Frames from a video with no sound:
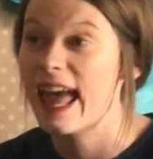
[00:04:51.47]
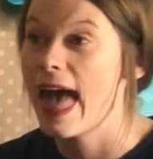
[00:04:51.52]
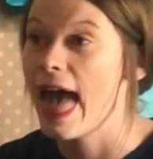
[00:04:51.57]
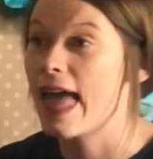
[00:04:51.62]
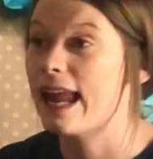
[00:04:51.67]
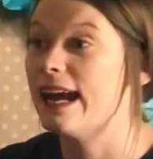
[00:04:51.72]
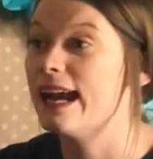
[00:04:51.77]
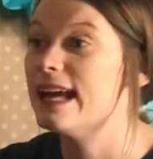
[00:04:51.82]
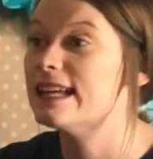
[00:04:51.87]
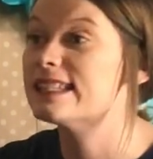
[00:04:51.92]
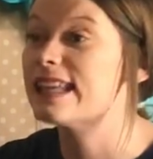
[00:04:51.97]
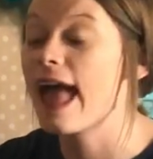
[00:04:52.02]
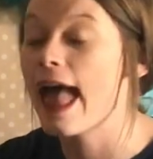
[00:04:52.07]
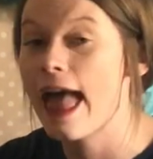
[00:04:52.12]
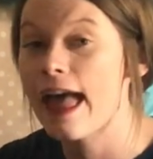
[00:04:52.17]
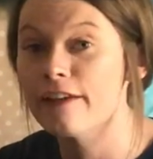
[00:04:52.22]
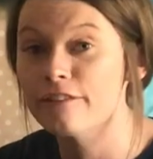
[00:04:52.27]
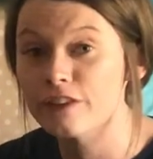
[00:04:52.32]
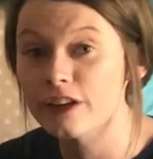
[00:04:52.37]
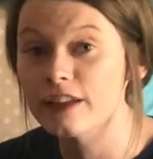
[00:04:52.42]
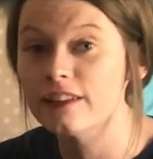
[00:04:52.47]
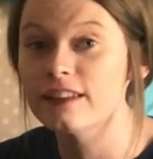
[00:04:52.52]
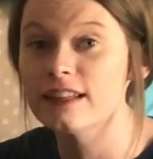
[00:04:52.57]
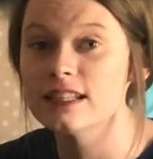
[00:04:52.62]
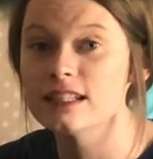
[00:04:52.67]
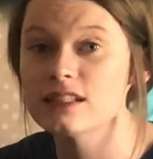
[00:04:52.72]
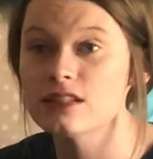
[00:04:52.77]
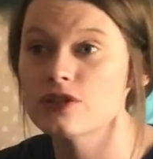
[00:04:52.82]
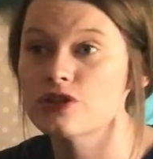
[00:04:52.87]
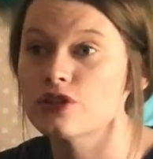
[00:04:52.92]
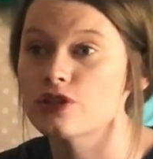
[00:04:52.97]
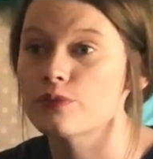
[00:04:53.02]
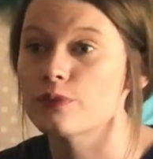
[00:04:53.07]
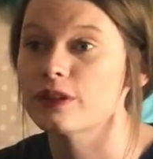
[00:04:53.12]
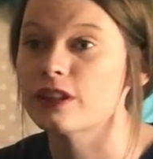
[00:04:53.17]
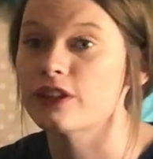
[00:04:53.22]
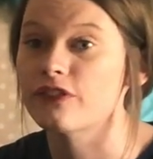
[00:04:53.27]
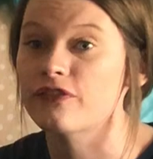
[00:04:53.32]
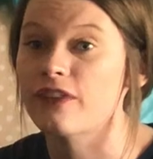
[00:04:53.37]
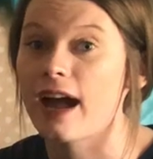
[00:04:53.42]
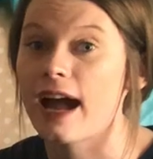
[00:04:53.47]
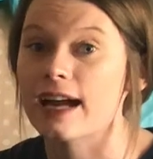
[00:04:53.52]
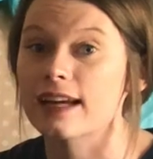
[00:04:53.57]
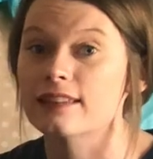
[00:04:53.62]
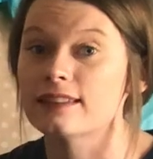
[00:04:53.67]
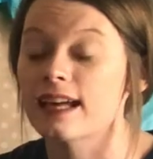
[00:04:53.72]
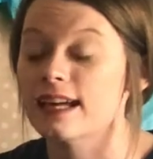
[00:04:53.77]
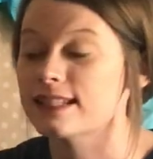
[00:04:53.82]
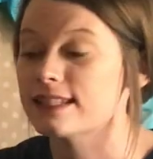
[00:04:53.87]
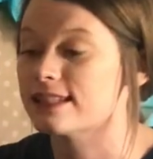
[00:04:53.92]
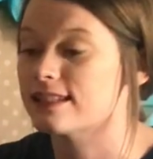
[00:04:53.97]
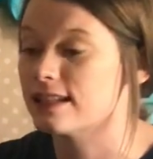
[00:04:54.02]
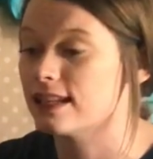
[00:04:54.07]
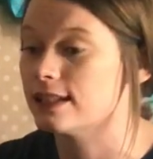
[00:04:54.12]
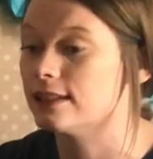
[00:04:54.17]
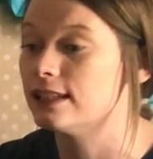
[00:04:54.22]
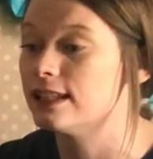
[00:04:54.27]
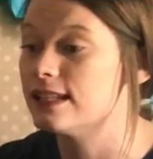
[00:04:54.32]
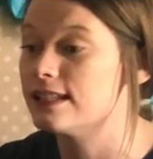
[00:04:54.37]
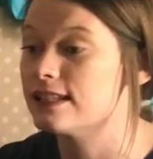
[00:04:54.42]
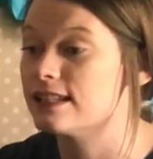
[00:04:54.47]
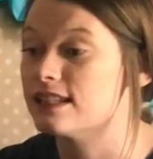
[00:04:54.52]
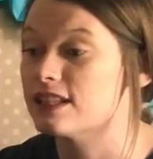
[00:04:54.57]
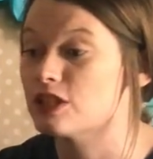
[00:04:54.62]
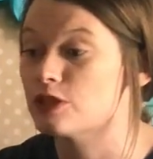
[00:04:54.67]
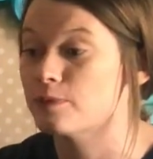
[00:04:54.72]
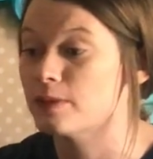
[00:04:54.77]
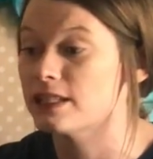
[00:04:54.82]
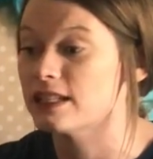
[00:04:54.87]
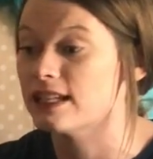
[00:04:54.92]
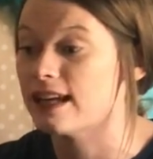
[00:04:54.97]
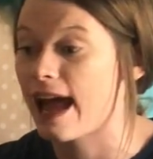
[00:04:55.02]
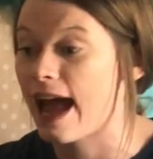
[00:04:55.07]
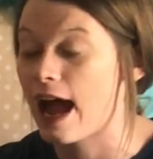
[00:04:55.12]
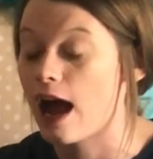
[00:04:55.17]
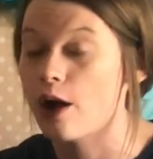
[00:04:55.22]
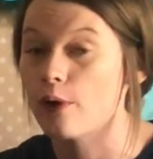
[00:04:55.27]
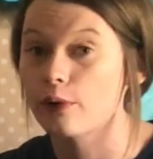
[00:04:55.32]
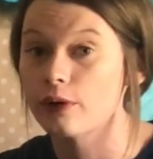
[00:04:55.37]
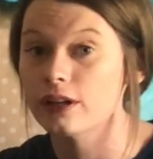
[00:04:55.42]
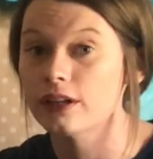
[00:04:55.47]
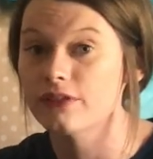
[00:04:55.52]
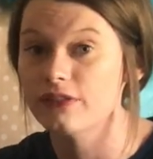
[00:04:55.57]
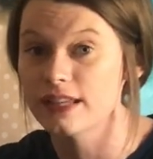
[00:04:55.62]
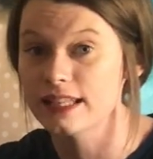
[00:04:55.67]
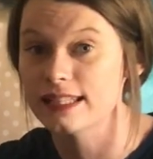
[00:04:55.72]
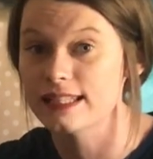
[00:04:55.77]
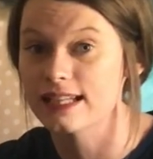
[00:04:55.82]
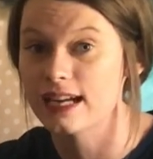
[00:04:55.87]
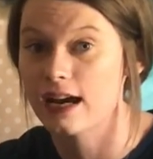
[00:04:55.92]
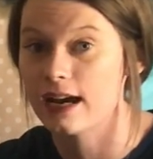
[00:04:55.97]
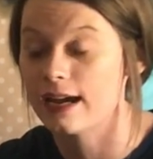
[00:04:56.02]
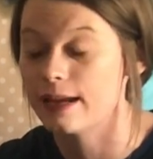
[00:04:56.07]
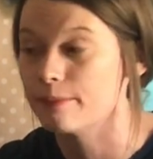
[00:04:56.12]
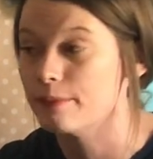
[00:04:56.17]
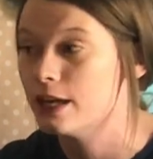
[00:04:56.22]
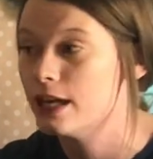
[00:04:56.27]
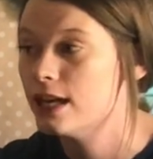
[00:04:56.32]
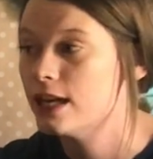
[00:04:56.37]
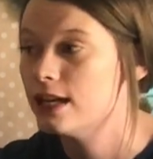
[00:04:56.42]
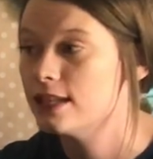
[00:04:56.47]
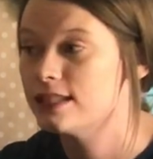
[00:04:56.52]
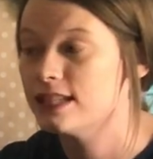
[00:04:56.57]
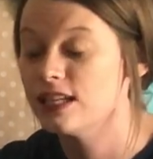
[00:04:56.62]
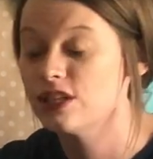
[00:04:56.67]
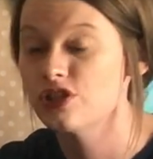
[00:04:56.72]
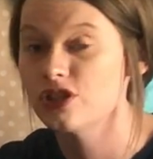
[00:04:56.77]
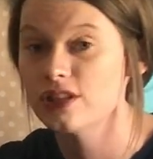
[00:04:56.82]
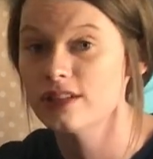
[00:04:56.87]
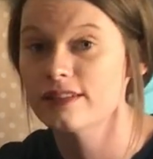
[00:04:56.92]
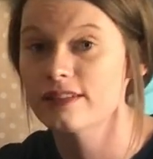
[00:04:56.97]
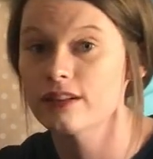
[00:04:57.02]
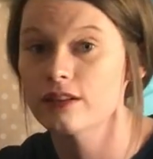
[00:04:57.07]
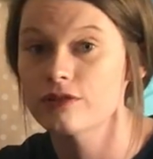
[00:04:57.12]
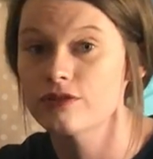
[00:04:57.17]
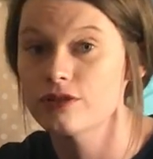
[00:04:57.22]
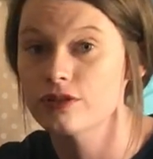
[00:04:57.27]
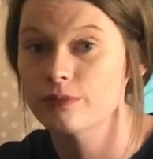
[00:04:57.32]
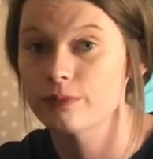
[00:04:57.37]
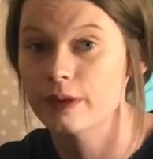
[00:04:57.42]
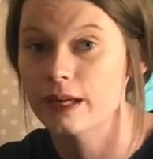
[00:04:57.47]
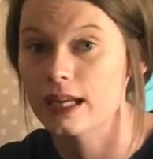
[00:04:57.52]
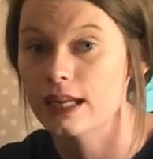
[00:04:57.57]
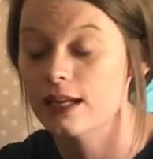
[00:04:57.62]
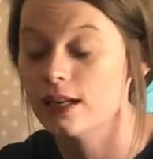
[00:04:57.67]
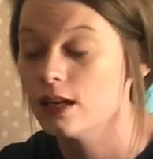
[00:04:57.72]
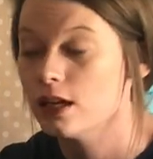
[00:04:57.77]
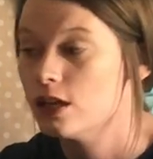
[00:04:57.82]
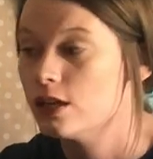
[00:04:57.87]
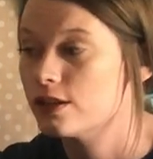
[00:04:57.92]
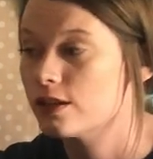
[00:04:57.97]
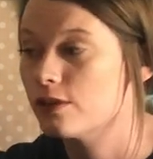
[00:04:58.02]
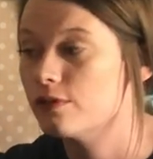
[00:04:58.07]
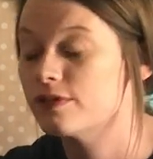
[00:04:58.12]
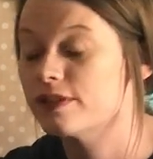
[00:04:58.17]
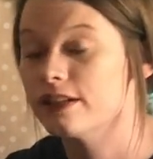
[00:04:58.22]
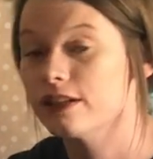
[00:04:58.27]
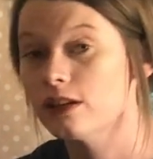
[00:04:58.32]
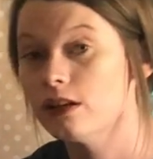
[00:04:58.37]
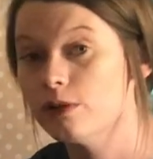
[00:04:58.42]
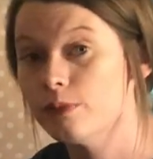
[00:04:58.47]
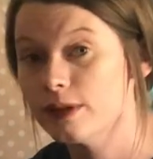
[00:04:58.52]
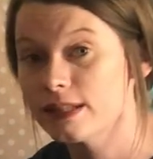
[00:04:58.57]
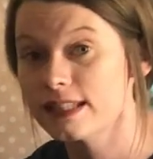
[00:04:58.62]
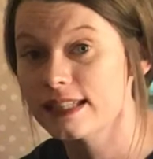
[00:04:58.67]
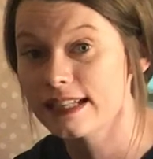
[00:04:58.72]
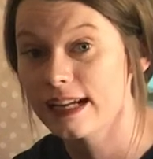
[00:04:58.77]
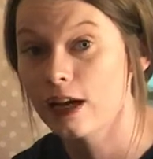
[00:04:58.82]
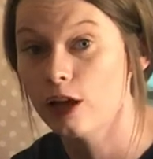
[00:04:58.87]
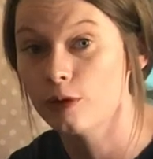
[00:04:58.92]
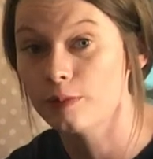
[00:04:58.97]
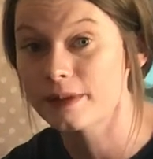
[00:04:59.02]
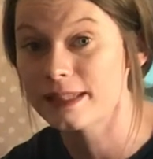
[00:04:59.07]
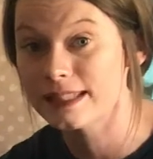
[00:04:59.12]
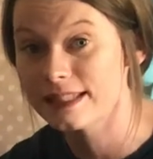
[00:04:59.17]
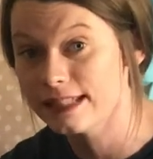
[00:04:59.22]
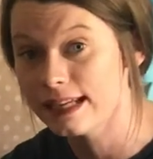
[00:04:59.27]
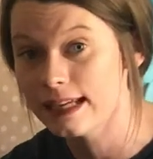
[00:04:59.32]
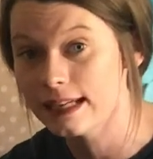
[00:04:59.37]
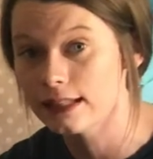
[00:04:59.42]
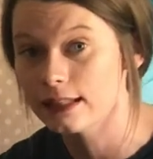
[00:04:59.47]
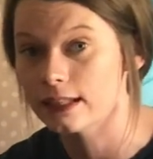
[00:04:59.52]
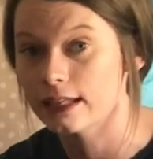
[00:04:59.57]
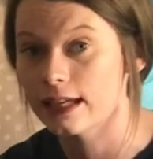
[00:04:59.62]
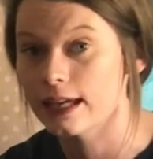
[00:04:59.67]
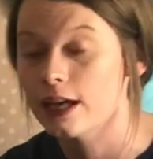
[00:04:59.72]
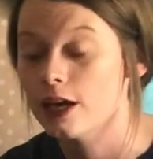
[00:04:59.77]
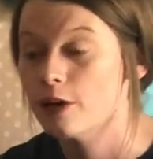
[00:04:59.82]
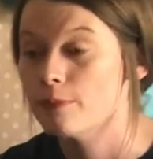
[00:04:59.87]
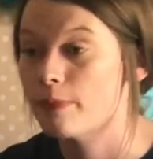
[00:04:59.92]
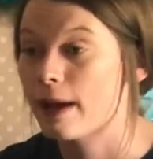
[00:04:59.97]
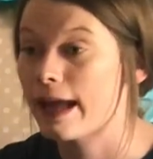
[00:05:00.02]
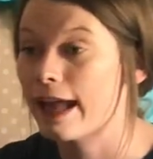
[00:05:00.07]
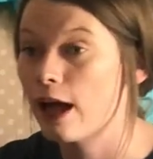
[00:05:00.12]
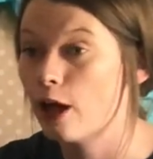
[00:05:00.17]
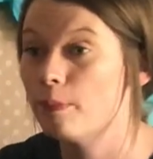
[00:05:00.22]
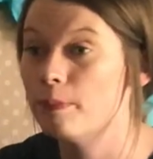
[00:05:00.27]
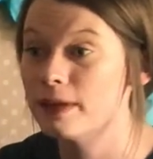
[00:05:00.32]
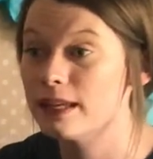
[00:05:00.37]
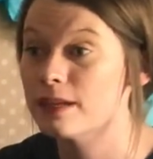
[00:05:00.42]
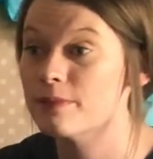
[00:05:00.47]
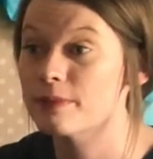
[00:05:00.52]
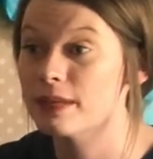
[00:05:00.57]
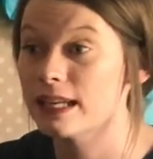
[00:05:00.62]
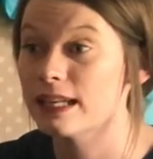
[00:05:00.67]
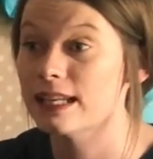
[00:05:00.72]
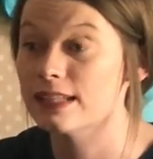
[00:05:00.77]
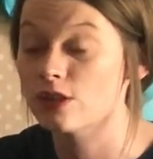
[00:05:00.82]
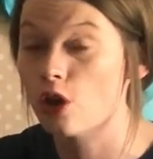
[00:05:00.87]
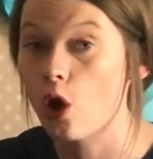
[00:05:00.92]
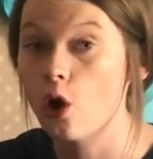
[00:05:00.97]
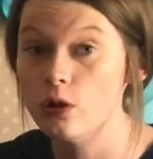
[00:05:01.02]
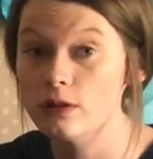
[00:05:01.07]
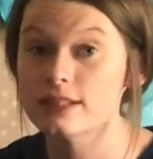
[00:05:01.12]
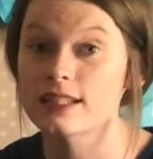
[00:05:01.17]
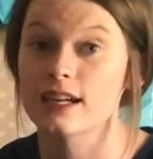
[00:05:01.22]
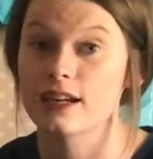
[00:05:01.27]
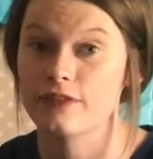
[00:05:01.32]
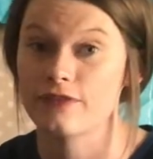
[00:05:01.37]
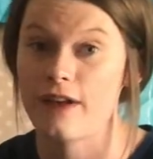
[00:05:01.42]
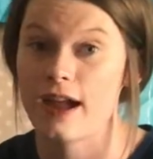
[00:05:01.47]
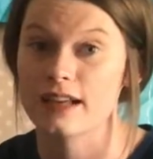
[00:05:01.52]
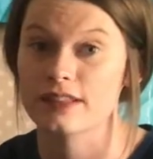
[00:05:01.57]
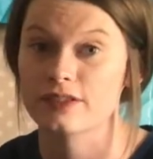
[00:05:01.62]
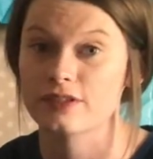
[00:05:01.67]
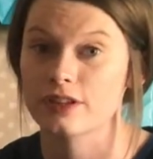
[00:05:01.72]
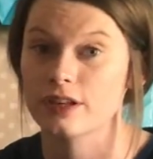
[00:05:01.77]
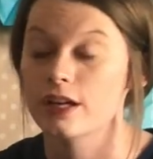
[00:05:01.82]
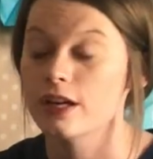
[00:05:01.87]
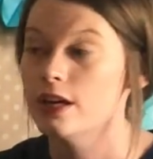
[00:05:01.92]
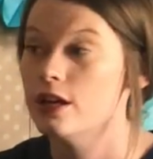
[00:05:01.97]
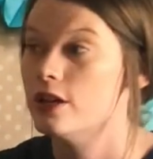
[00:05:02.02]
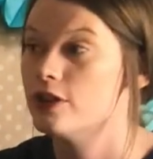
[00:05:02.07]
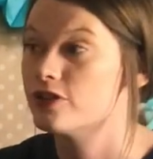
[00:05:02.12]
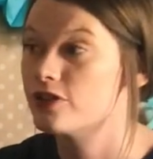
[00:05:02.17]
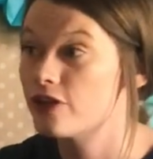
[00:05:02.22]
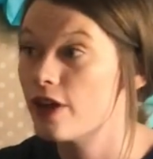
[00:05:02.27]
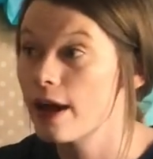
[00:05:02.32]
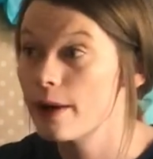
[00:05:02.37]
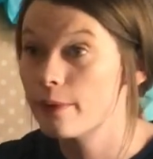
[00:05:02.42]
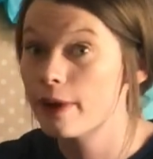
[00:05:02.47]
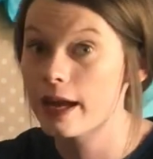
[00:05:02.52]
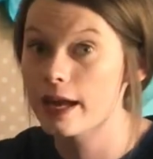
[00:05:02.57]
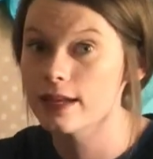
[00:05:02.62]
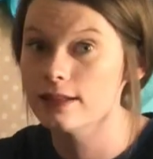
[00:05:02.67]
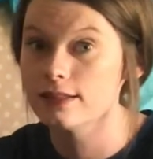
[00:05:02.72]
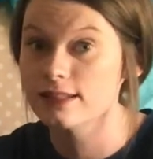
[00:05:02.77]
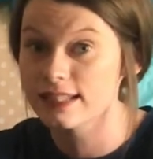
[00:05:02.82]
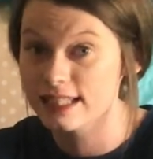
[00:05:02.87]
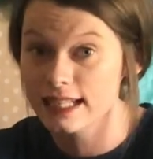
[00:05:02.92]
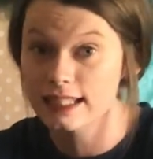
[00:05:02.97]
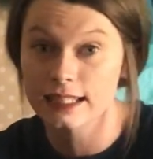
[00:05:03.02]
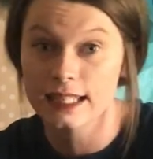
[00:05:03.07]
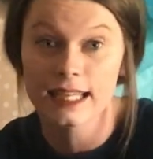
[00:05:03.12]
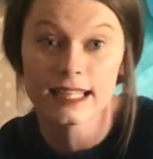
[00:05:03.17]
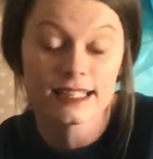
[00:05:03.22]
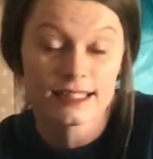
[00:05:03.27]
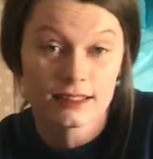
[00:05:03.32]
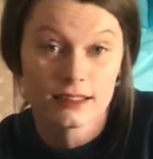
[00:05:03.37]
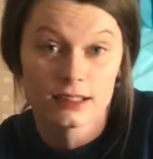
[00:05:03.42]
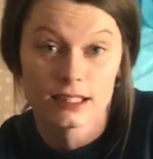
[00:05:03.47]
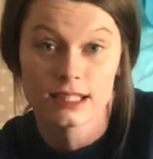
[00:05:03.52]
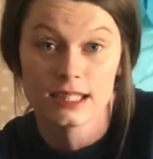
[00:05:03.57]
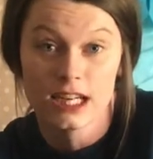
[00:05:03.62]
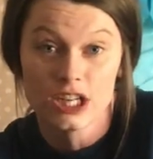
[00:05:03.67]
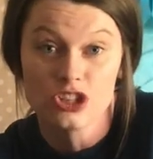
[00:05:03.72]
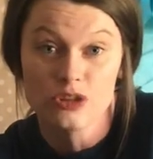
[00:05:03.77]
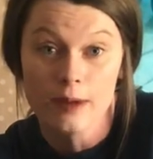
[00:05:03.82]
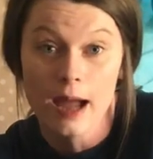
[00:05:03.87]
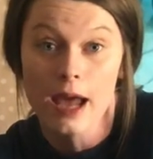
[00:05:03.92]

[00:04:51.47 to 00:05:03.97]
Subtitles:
And it has everything to do with the fact that Stanley is going to spend an hour of his time teaching Zero to read. So Zero wants to help Stanley by helping him get his hole dug faster. So that way, Stanley can teach him